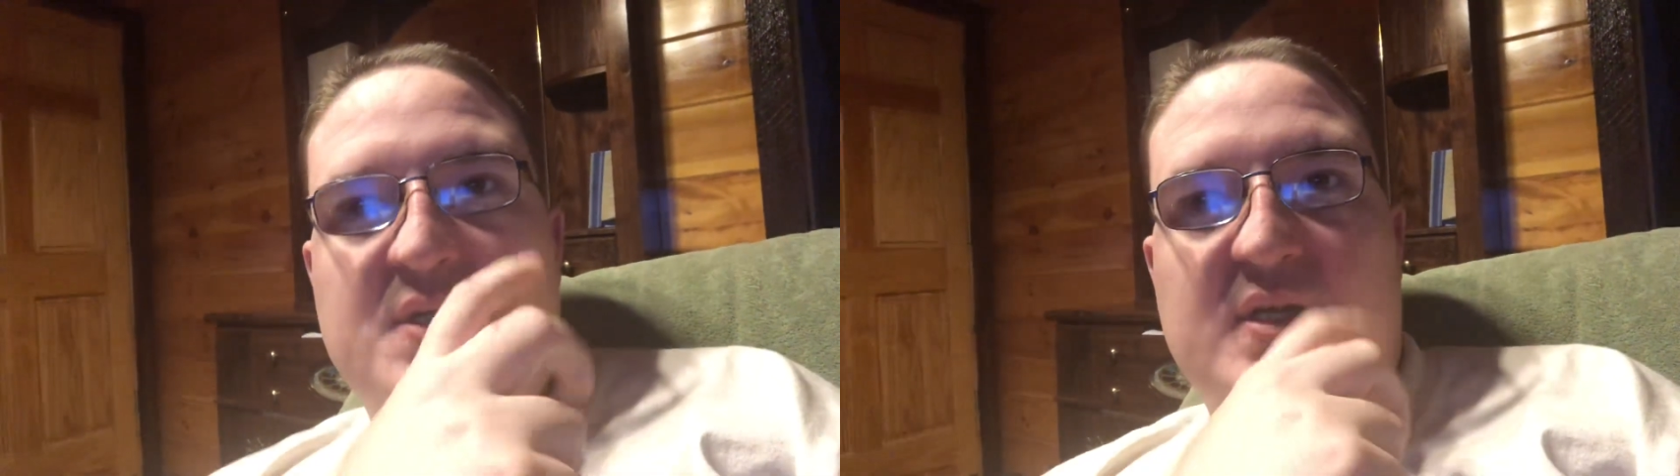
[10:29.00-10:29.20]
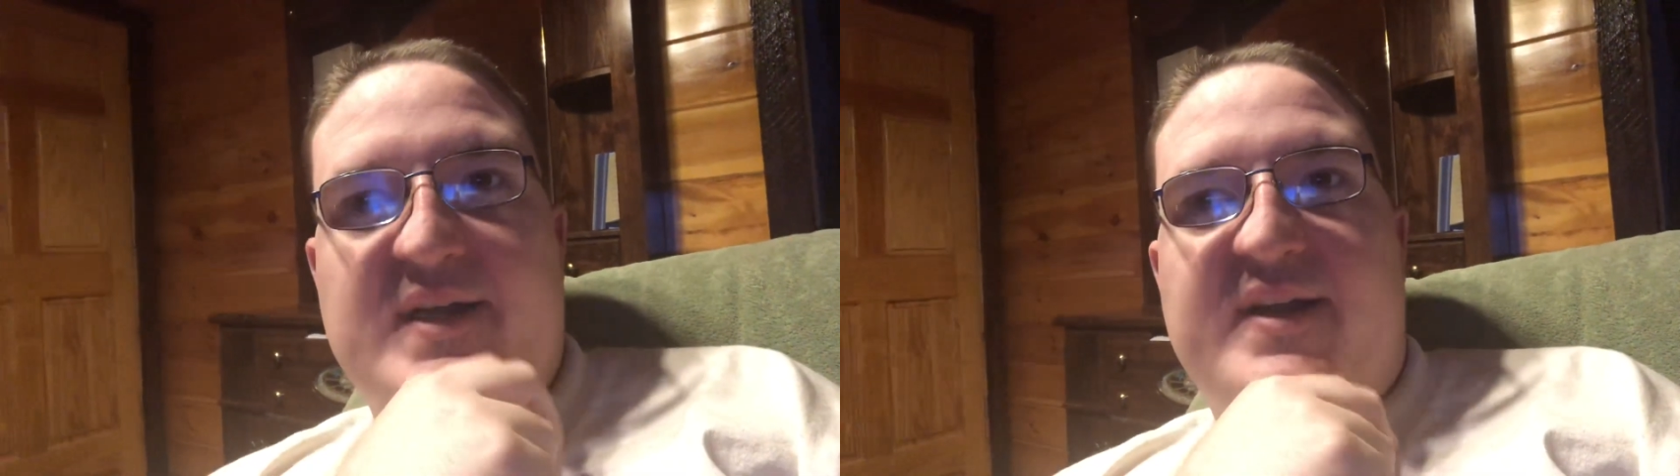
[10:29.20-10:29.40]

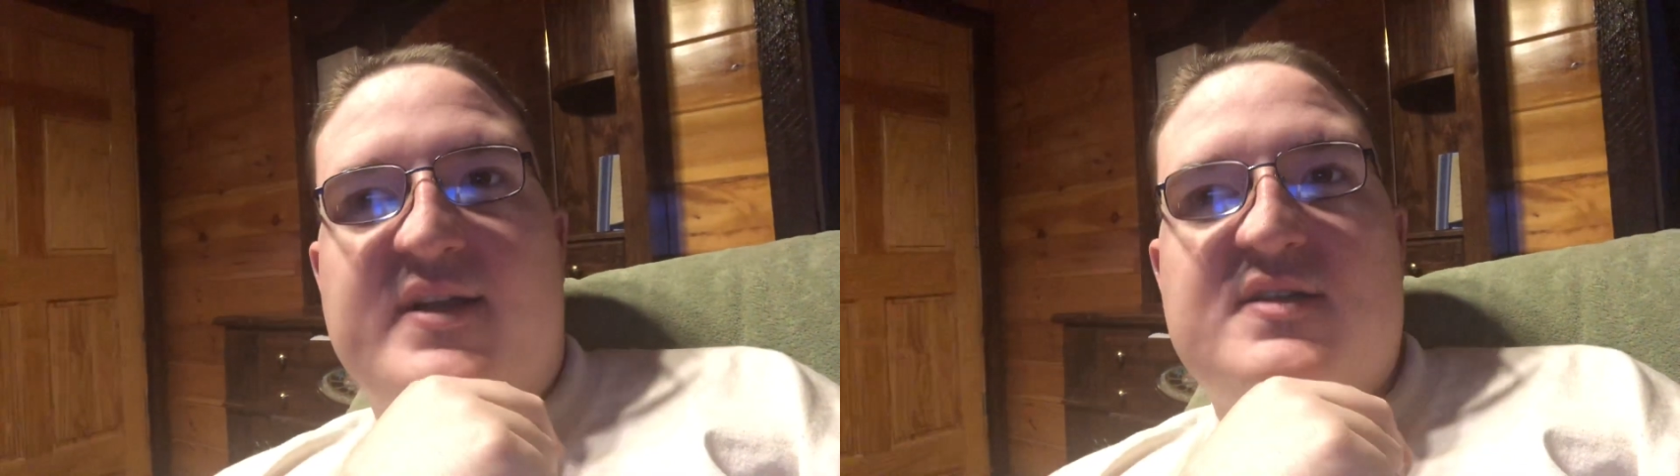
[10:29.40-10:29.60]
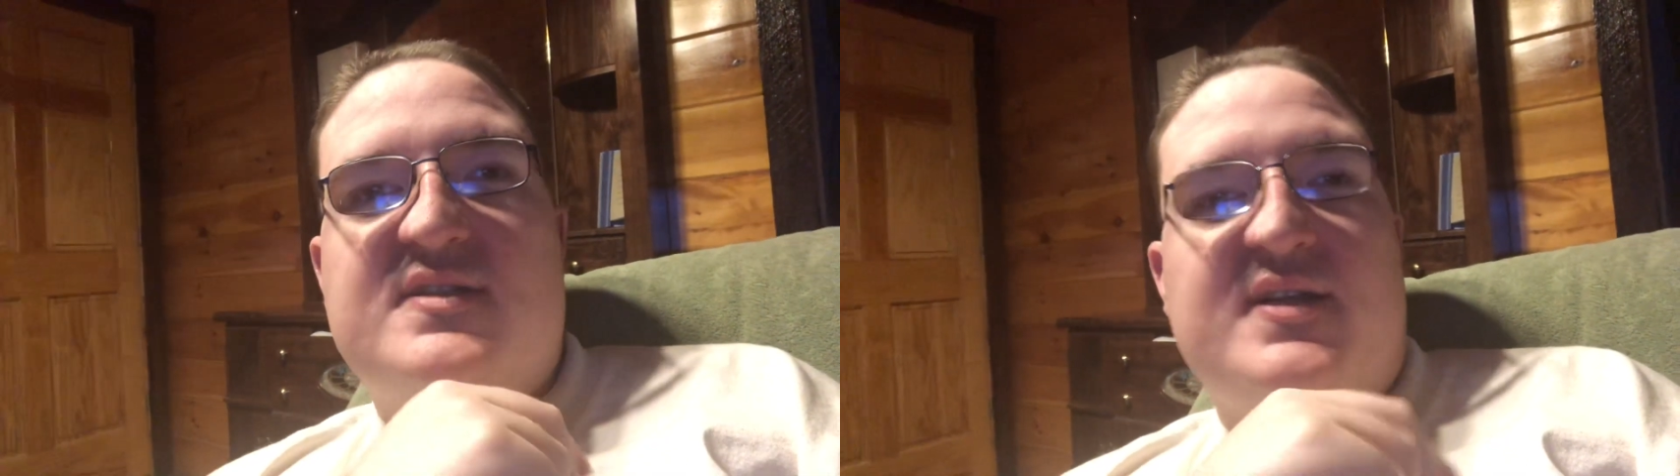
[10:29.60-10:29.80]
Like
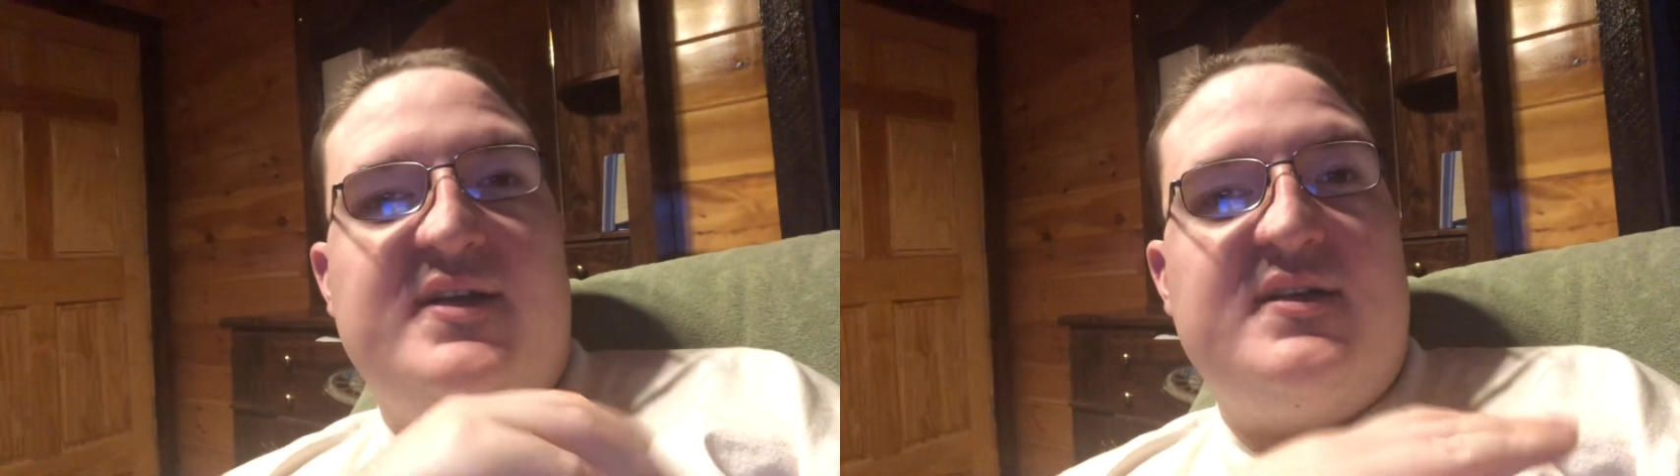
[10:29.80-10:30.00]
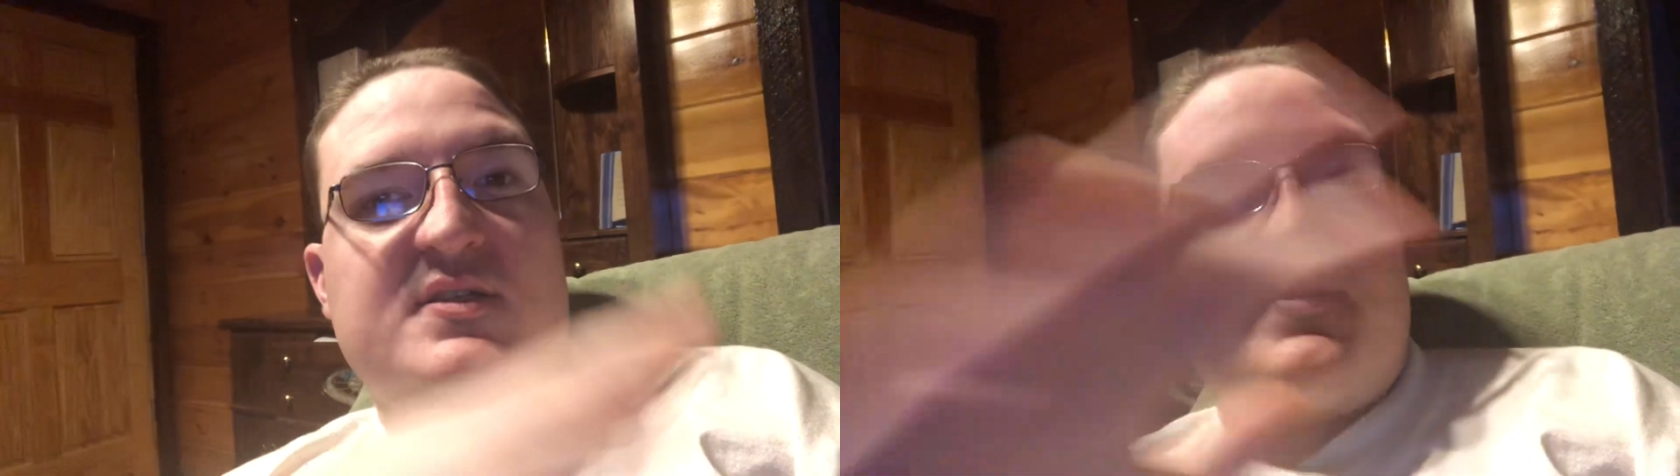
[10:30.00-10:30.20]
the
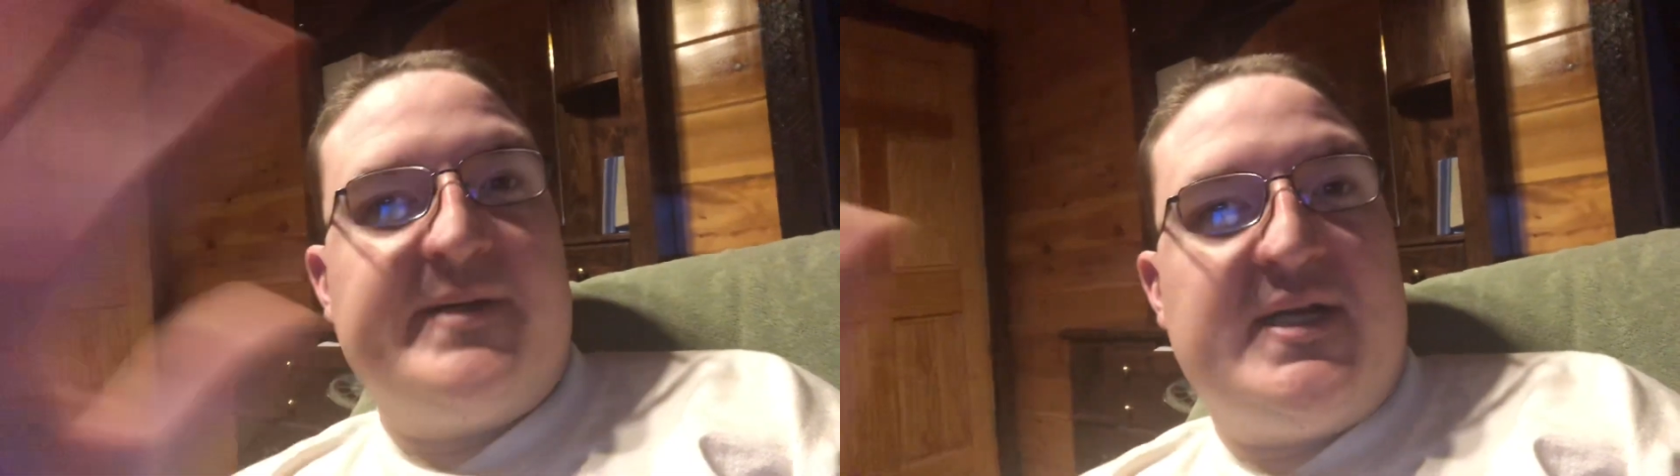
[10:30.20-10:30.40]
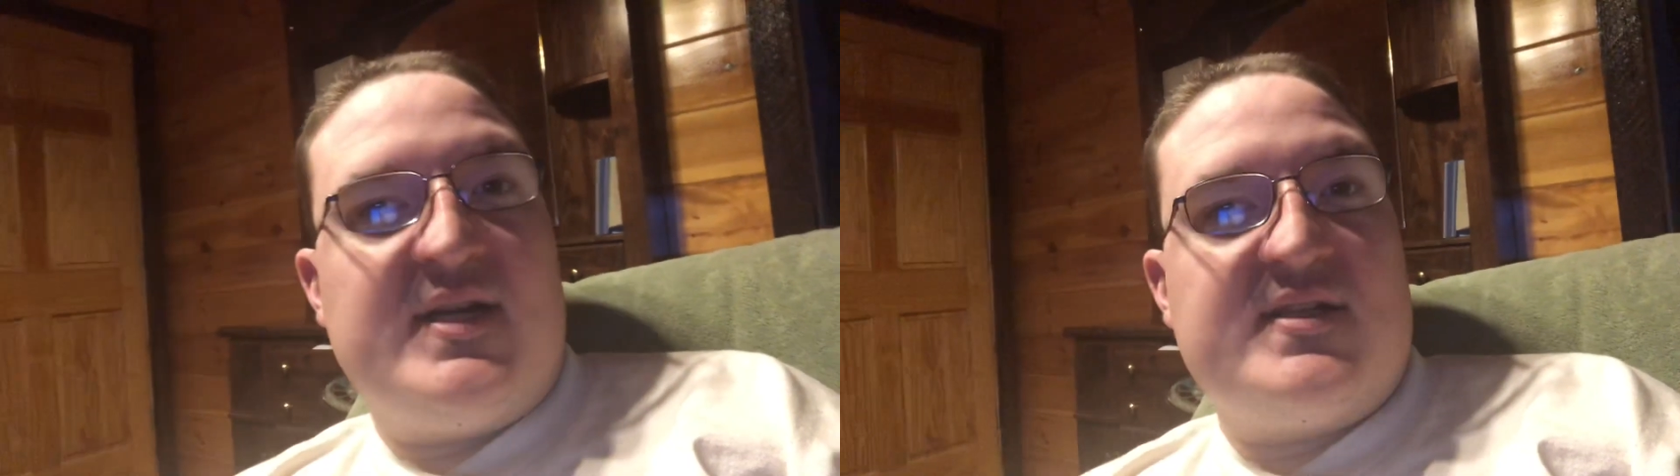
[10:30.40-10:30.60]
zoos,
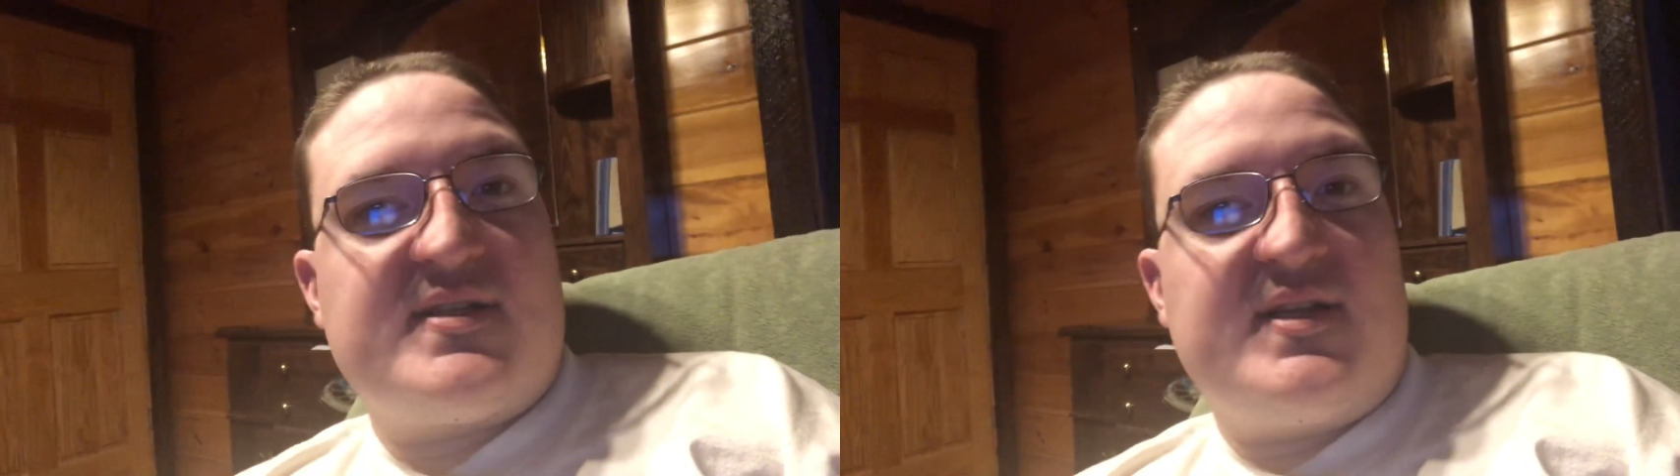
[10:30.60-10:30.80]
because